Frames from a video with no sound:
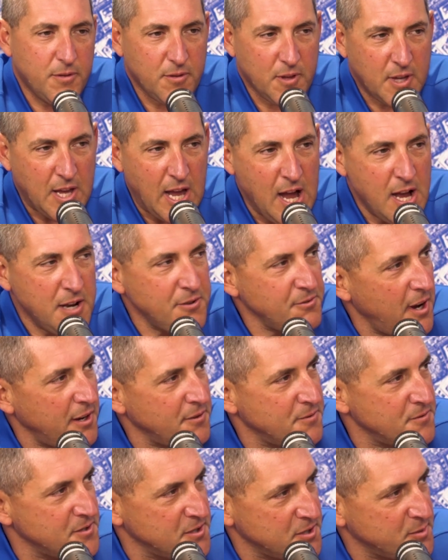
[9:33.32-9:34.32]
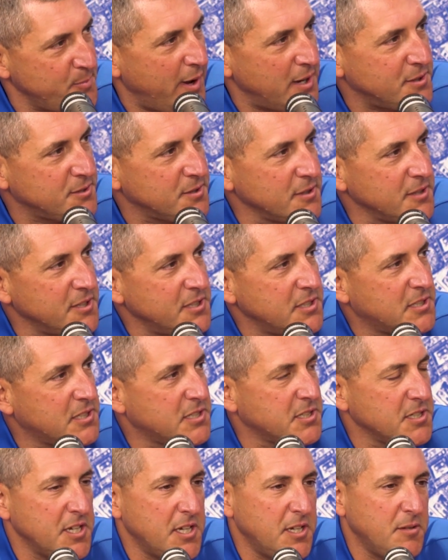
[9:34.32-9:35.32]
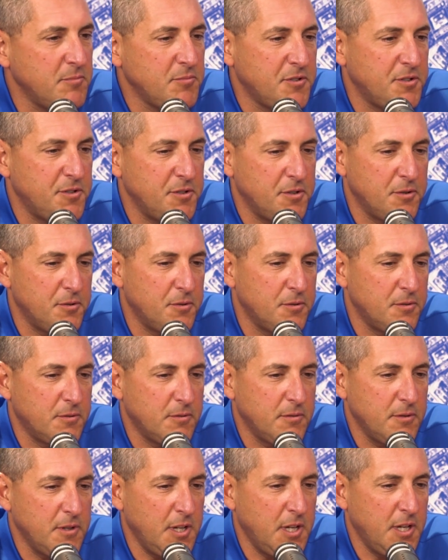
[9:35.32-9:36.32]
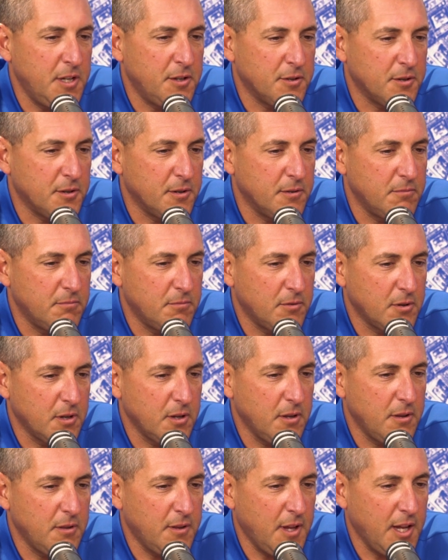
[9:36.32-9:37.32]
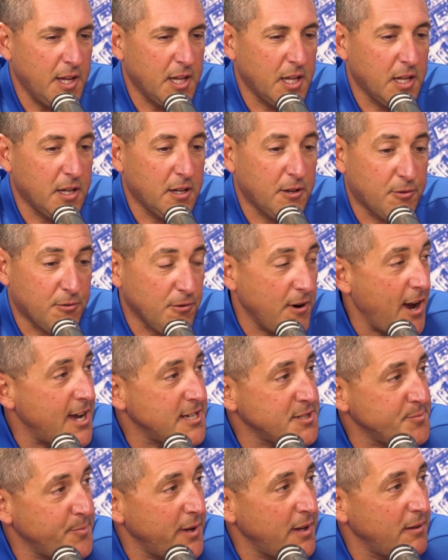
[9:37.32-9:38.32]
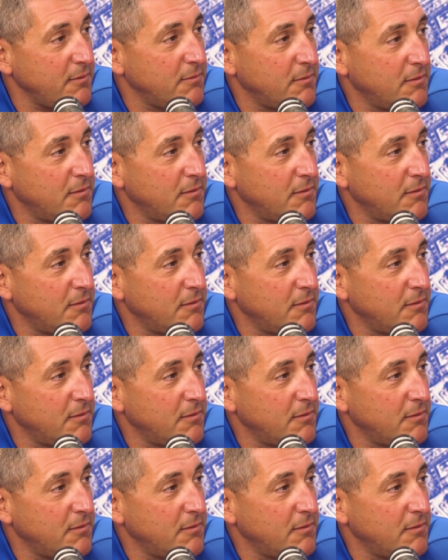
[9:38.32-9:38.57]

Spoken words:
Contractors especially seem to either they grasp it